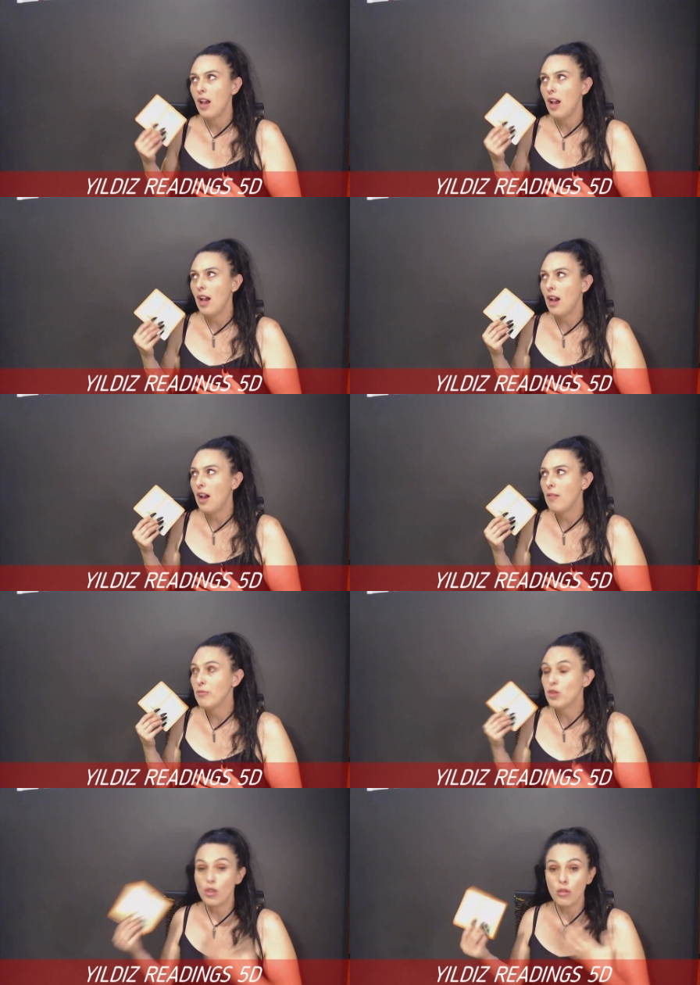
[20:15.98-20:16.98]
Um,
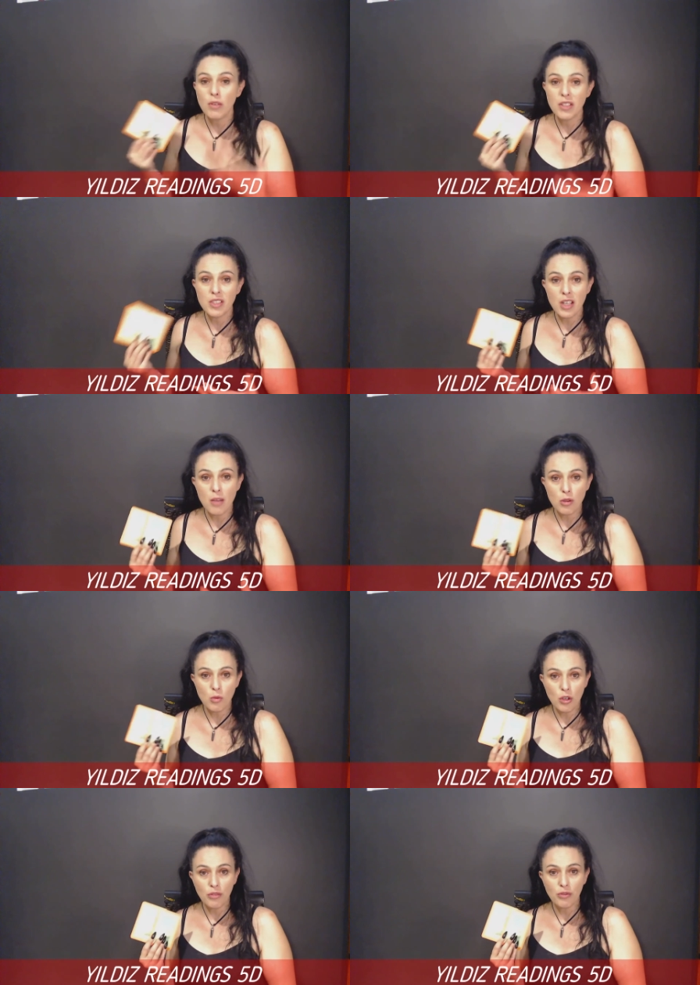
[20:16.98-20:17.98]
do you resonate with the
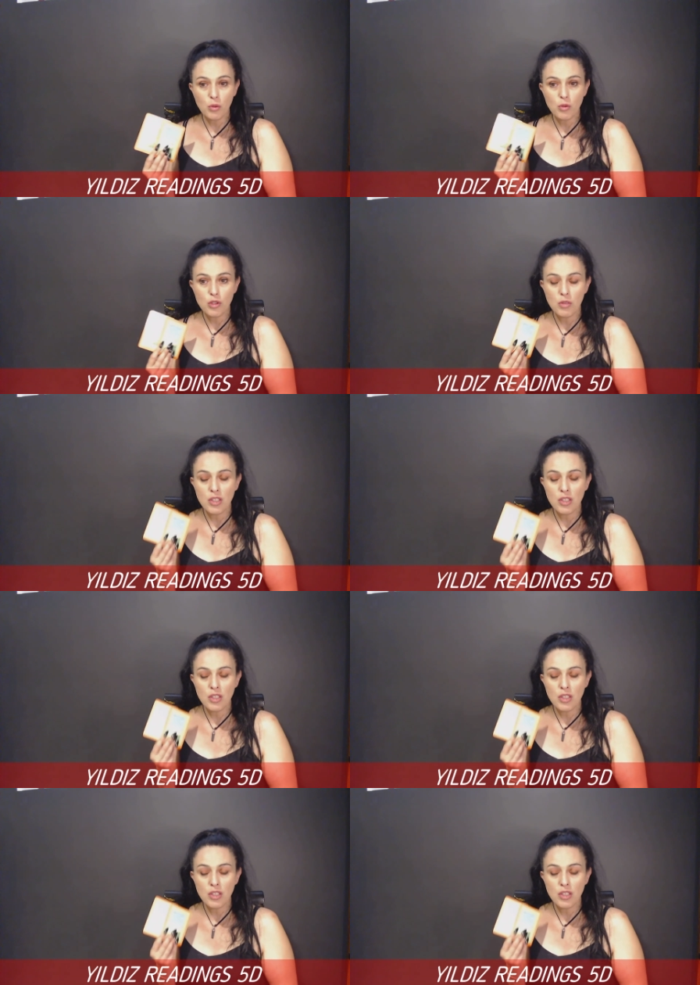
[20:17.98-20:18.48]
work field you're in?